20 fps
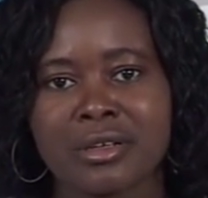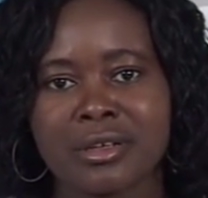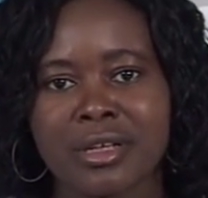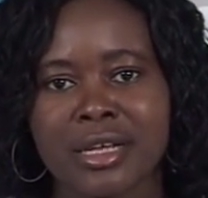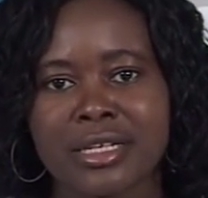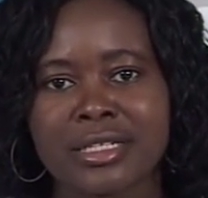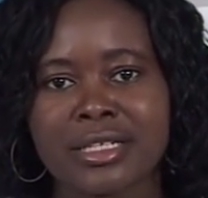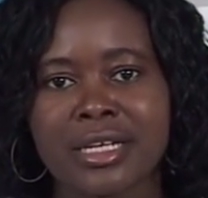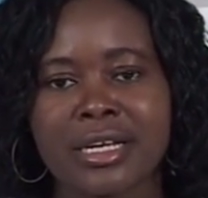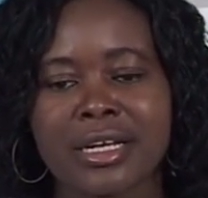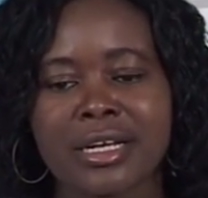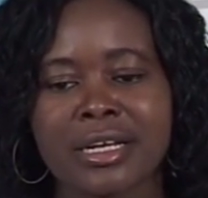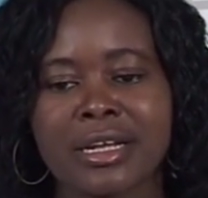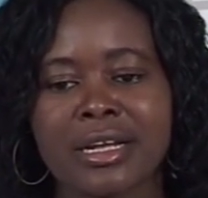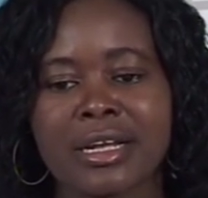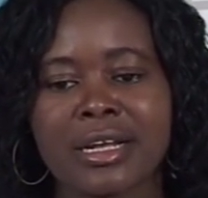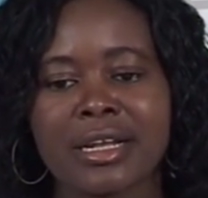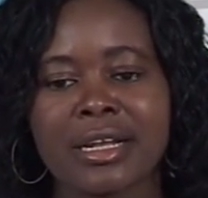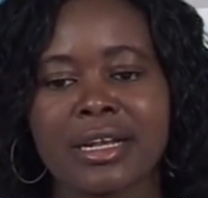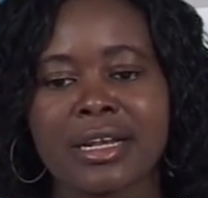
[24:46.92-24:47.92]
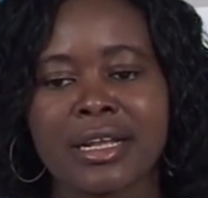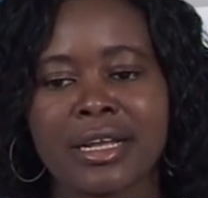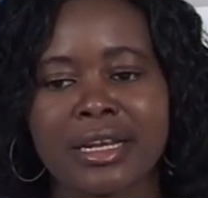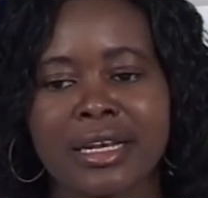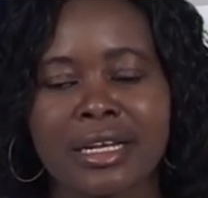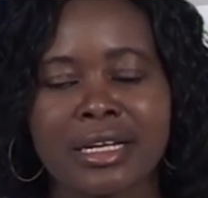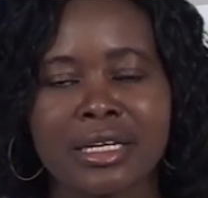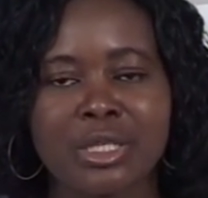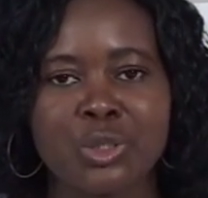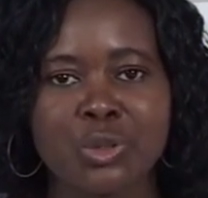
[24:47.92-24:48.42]
as a
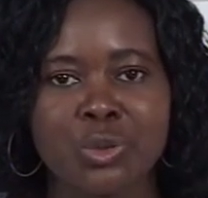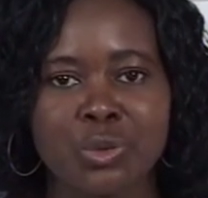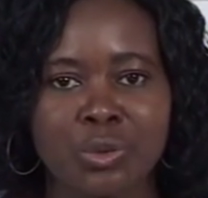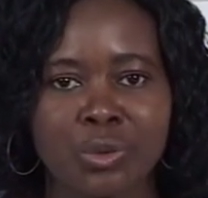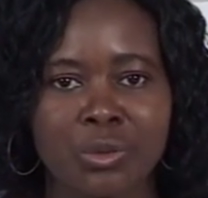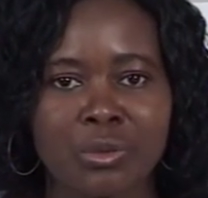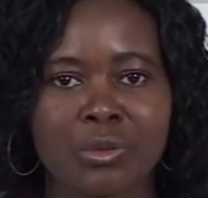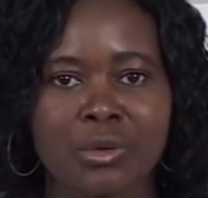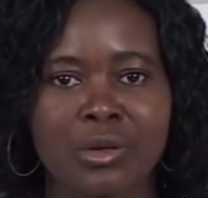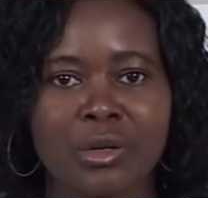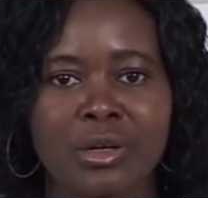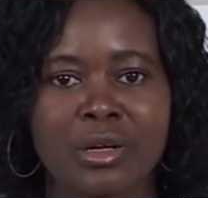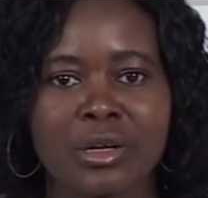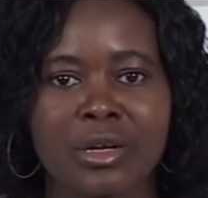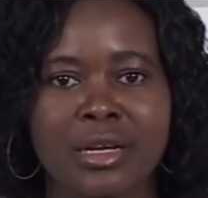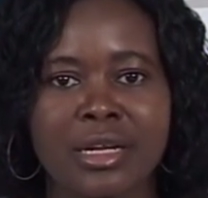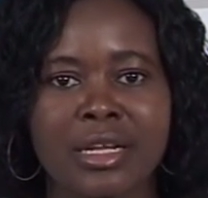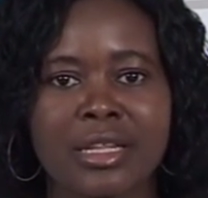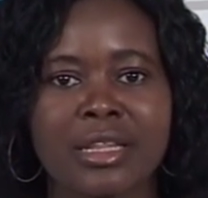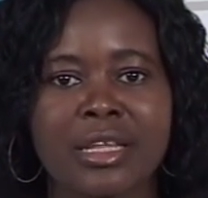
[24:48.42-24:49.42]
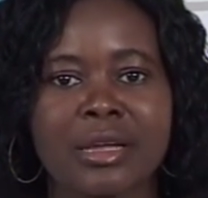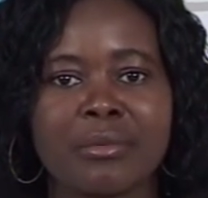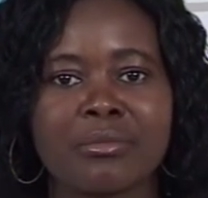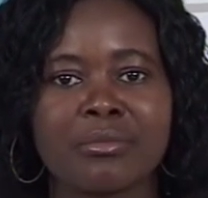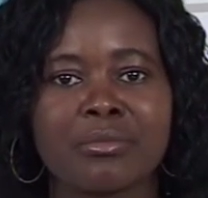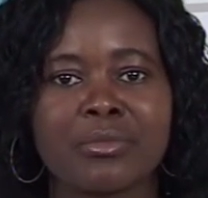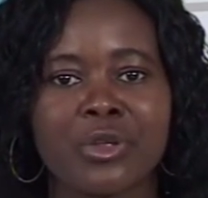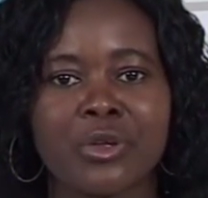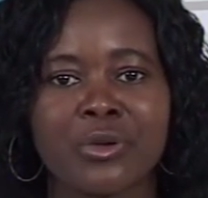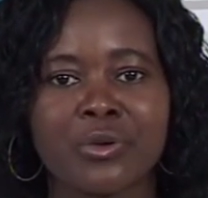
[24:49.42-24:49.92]
learning tool. Let
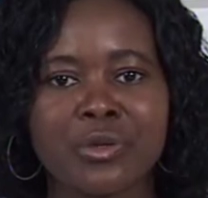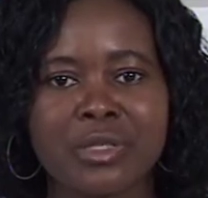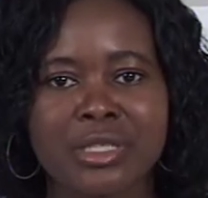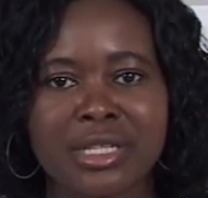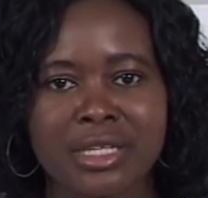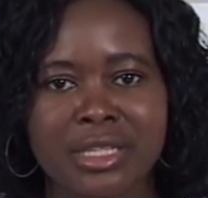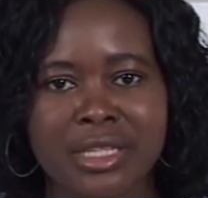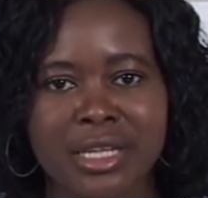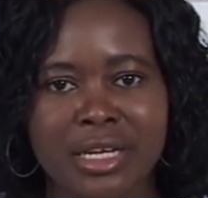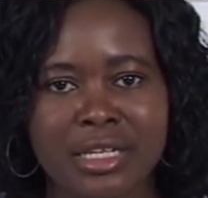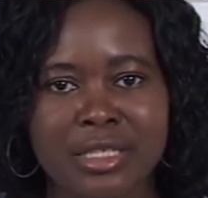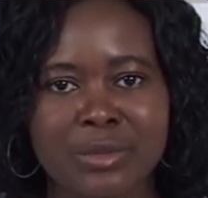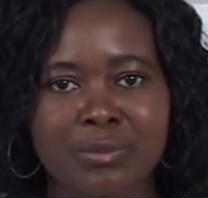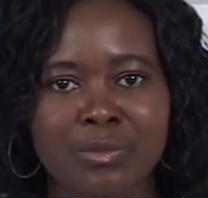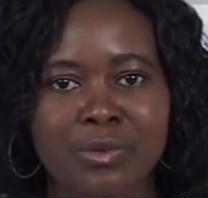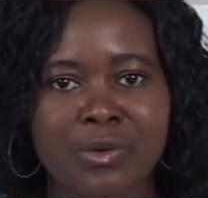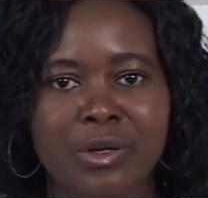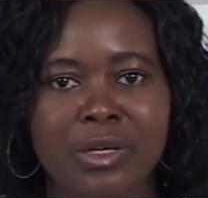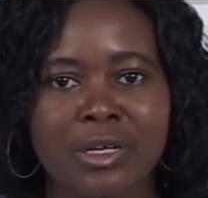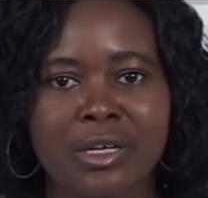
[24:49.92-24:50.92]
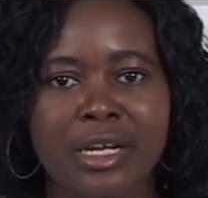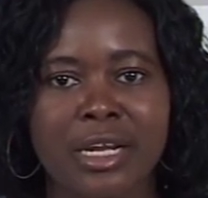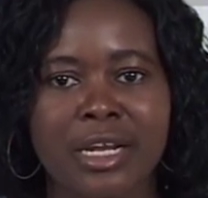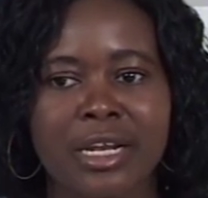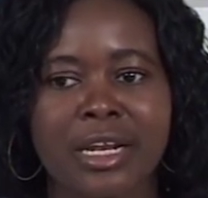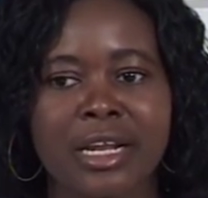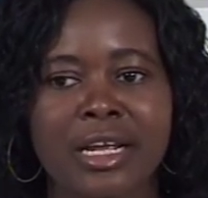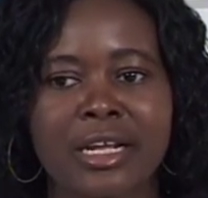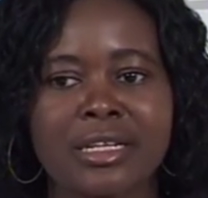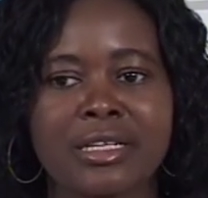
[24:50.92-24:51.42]
them use the textbook,
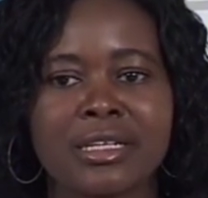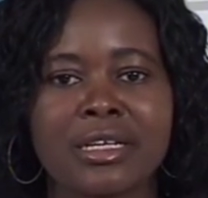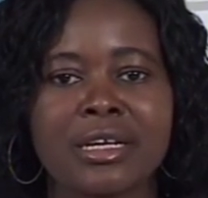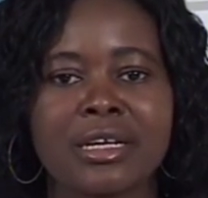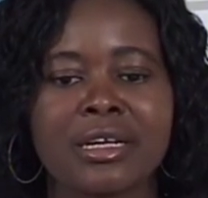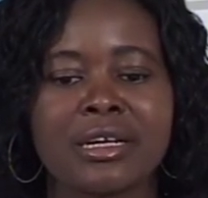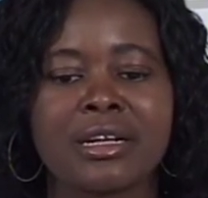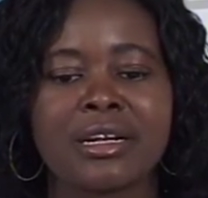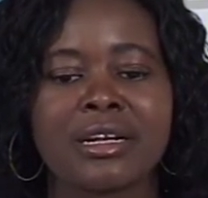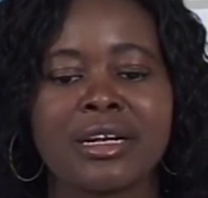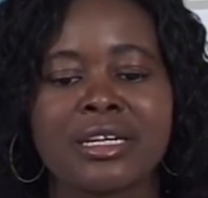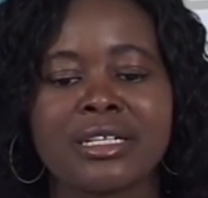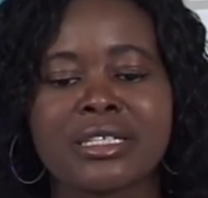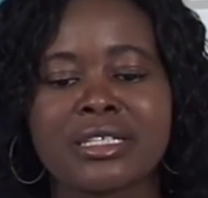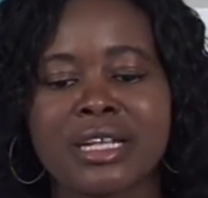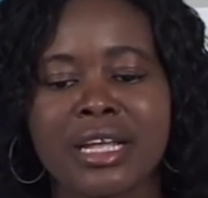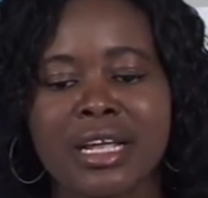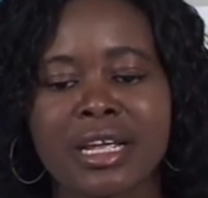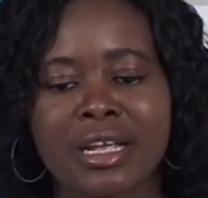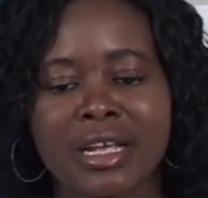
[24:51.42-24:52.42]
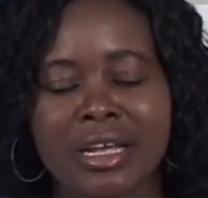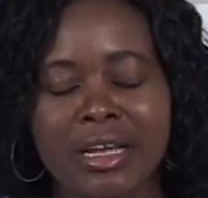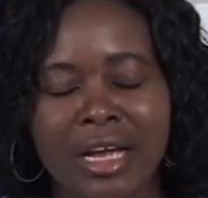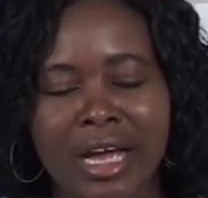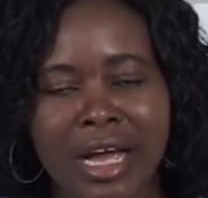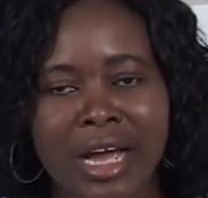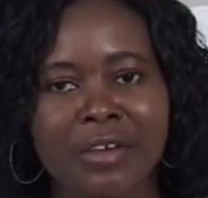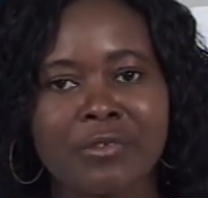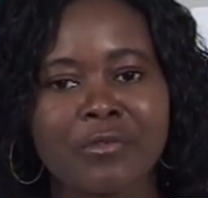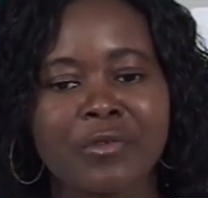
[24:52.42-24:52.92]
and then let's take
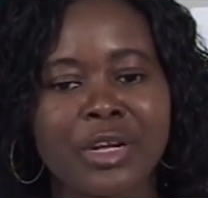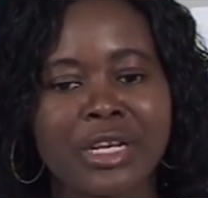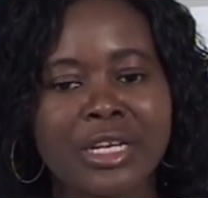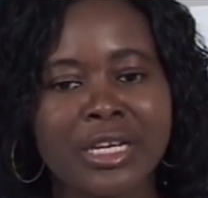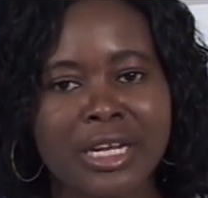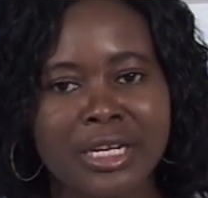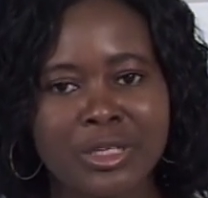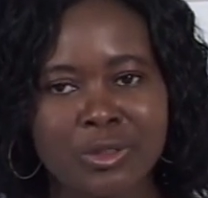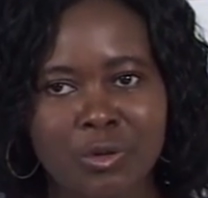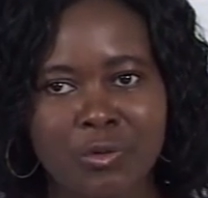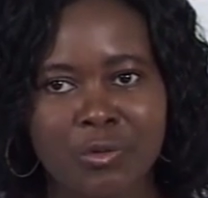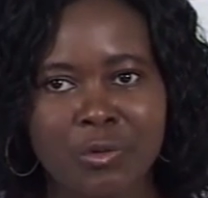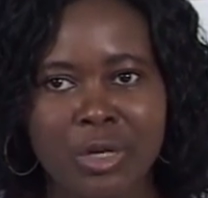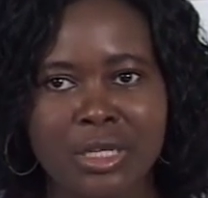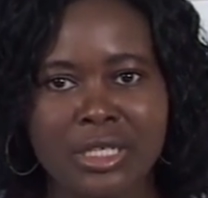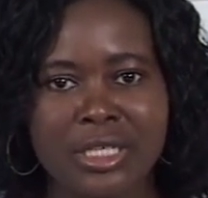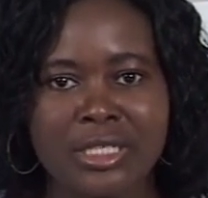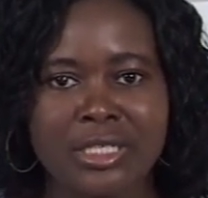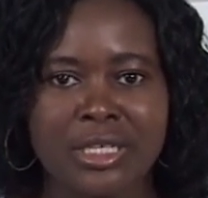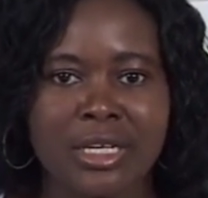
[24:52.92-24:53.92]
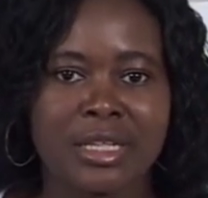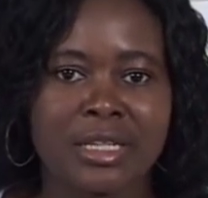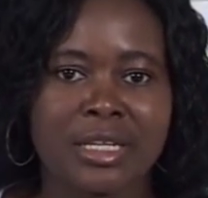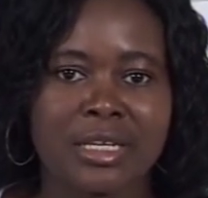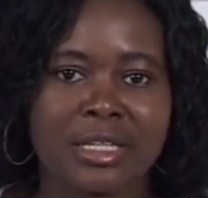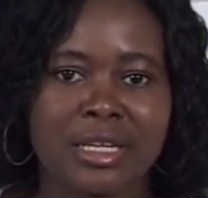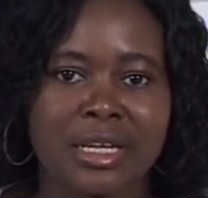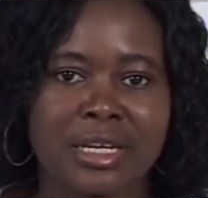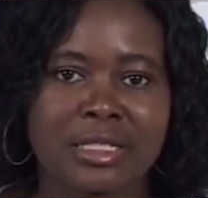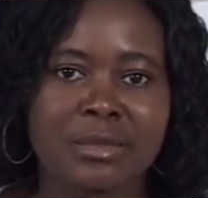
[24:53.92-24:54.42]
advantage of what is in the
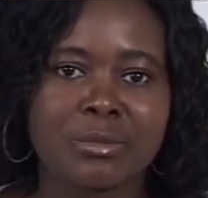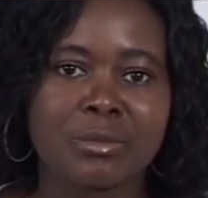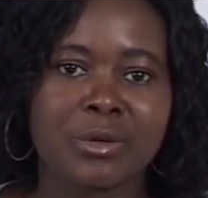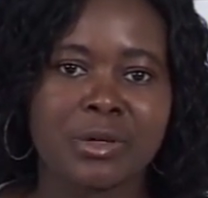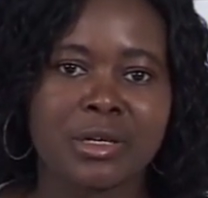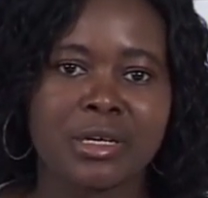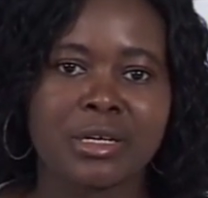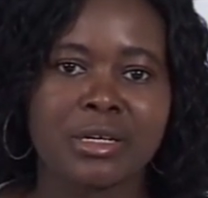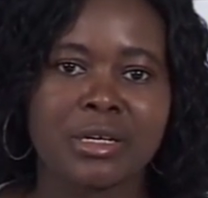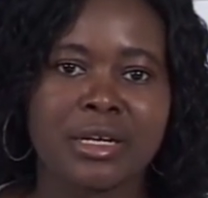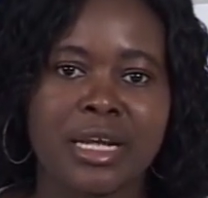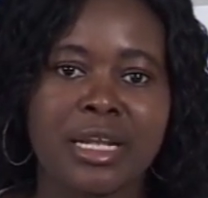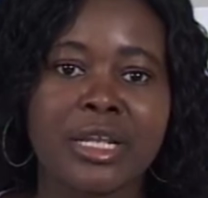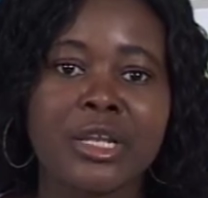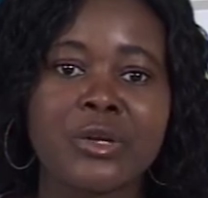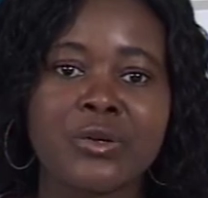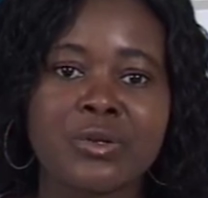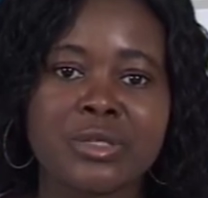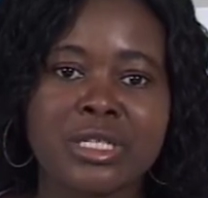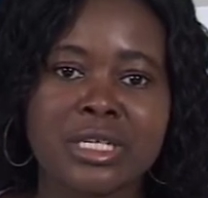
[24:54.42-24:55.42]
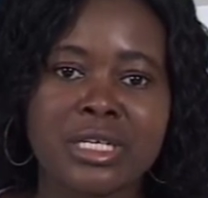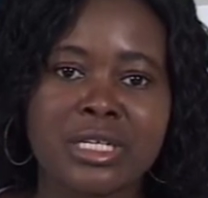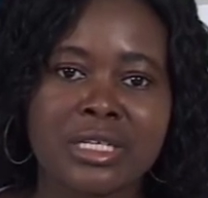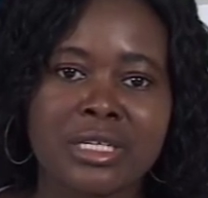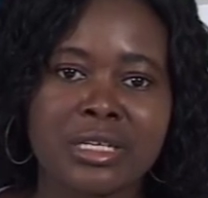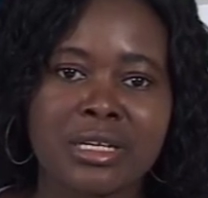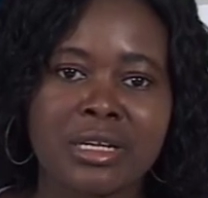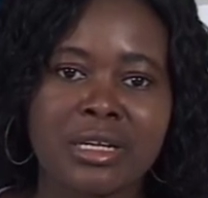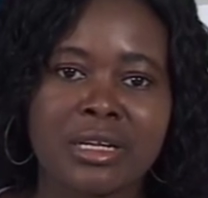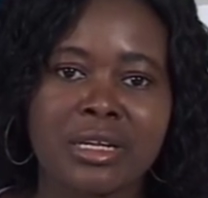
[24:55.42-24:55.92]
textbook and use
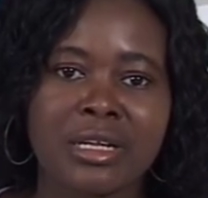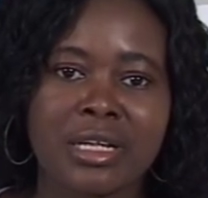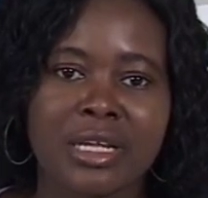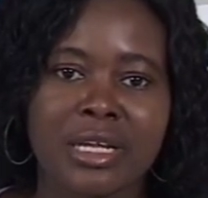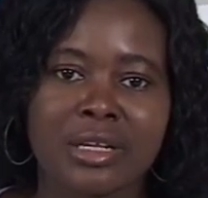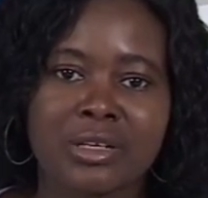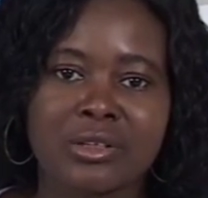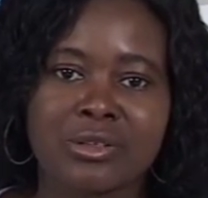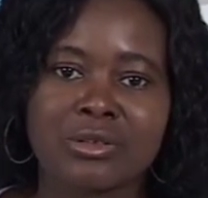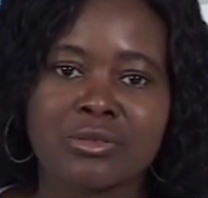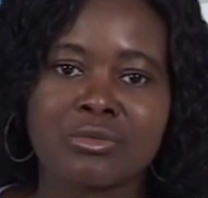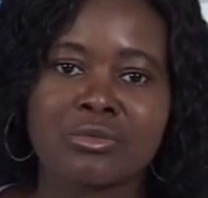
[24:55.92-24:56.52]
it in